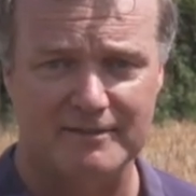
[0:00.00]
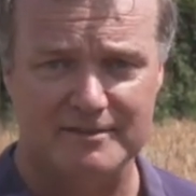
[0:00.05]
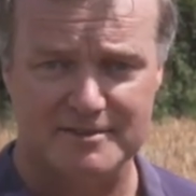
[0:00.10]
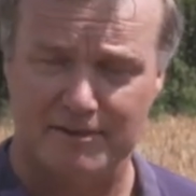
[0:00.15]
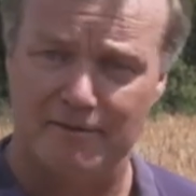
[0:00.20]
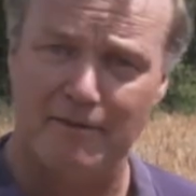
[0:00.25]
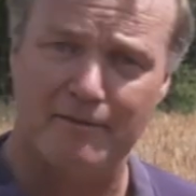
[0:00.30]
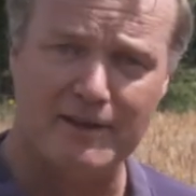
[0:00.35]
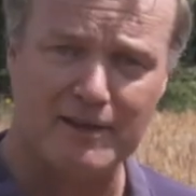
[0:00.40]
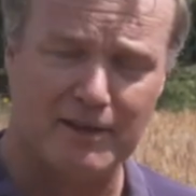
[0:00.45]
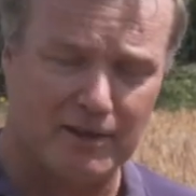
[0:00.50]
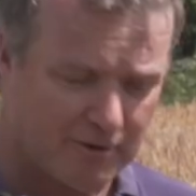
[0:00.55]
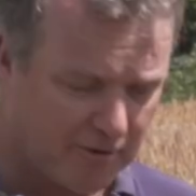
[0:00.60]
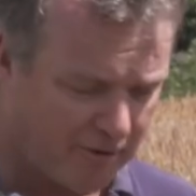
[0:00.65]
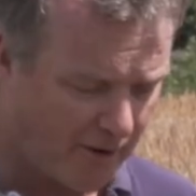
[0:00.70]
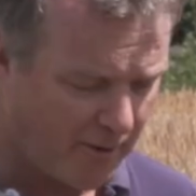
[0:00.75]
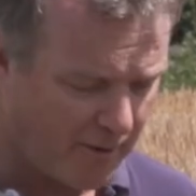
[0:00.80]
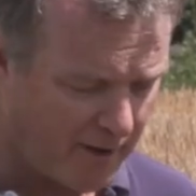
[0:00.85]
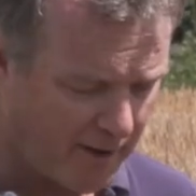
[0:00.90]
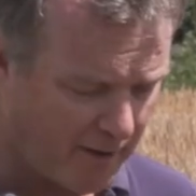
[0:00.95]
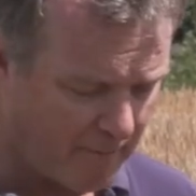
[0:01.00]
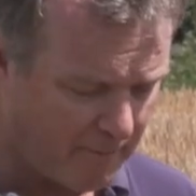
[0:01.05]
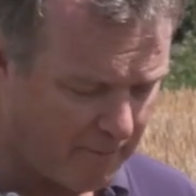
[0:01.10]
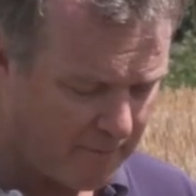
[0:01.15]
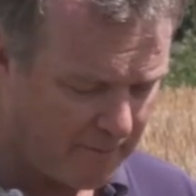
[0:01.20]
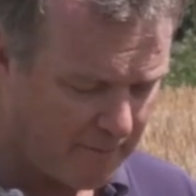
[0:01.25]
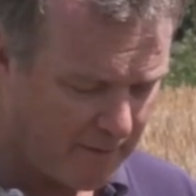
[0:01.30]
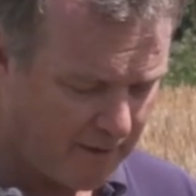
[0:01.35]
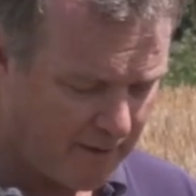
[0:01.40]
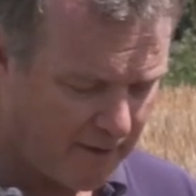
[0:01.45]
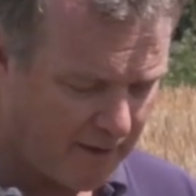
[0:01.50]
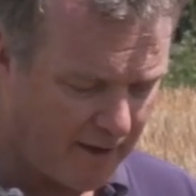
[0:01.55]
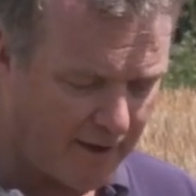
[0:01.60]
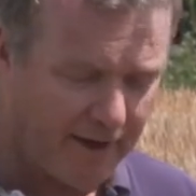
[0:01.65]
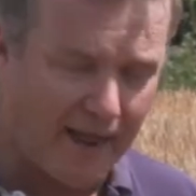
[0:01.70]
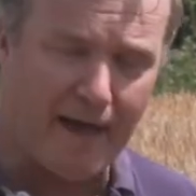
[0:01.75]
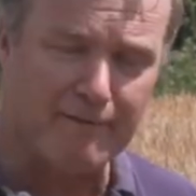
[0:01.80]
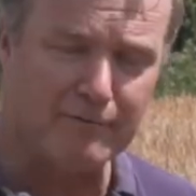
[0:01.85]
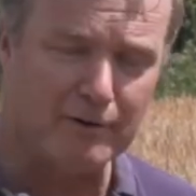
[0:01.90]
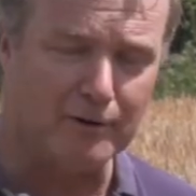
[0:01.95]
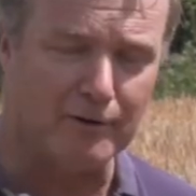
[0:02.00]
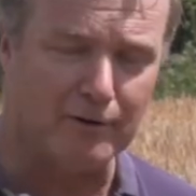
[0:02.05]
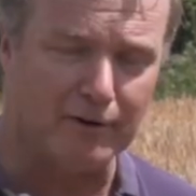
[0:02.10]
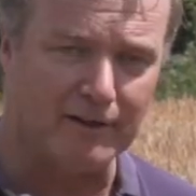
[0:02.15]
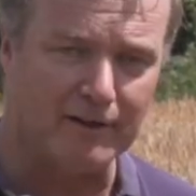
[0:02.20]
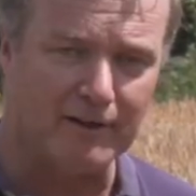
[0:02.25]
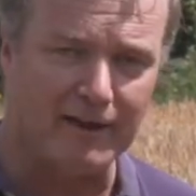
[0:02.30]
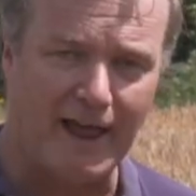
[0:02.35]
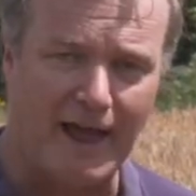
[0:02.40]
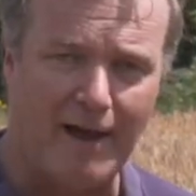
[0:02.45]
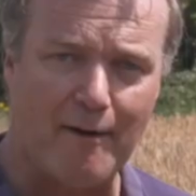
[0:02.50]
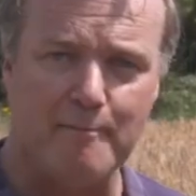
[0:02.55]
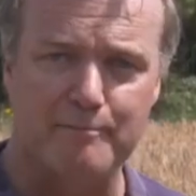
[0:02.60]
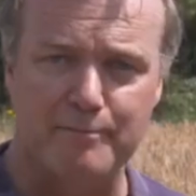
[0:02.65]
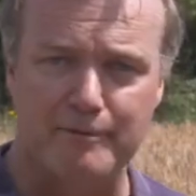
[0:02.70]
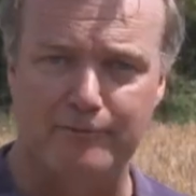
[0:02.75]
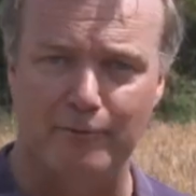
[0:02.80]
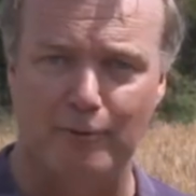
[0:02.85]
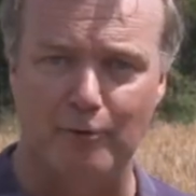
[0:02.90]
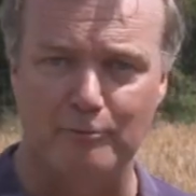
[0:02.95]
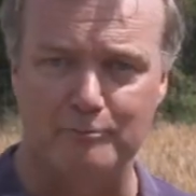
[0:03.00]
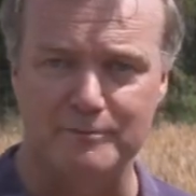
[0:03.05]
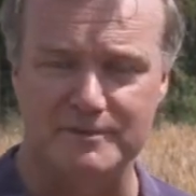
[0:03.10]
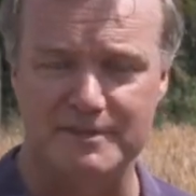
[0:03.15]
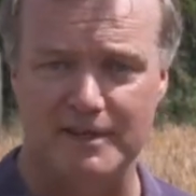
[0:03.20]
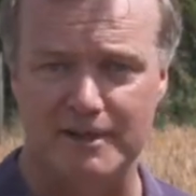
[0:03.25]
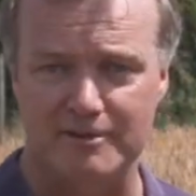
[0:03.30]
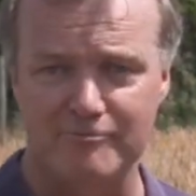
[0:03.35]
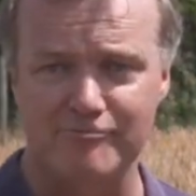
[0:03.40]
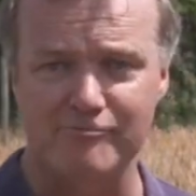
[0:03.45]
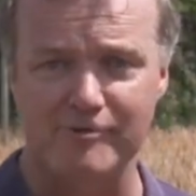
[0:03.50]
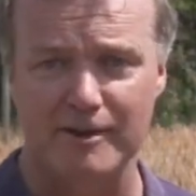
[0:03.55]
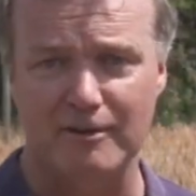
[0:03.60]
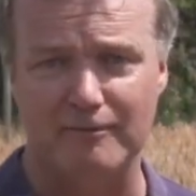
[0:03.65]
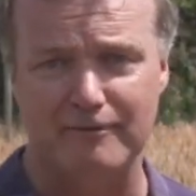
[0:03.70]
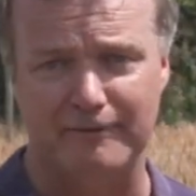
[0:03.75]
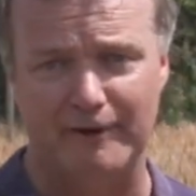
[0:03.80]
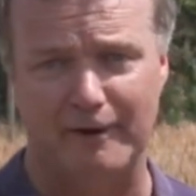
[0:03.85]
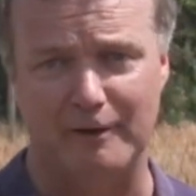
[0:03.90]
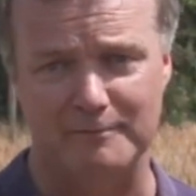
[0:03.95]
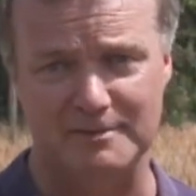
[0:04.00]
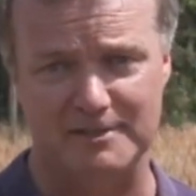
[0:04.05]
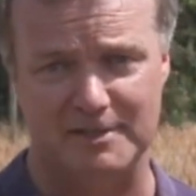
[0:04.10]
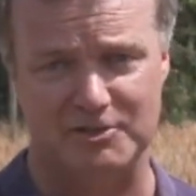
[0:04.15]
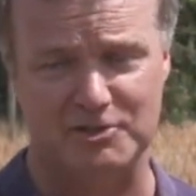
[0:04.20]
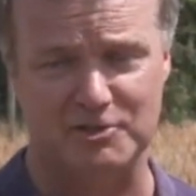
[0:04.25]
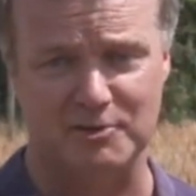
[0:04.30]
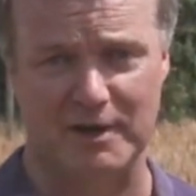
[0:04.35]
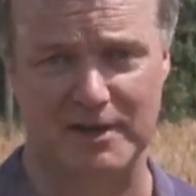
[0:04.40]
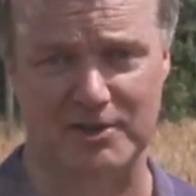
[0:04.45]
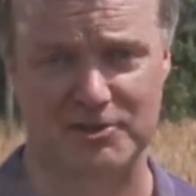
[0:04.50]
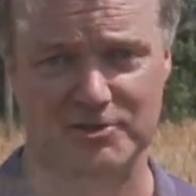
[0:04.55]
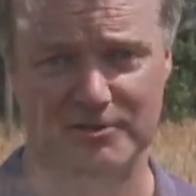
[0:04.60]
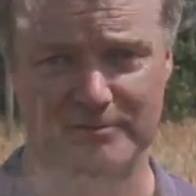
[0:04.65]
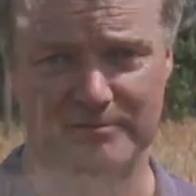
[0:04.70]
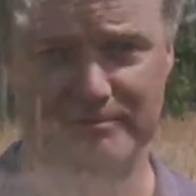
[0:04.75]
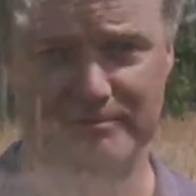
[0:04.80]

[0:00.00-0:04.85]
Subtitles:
so that they can grow it up and have a look at how it performs in a real farm situation.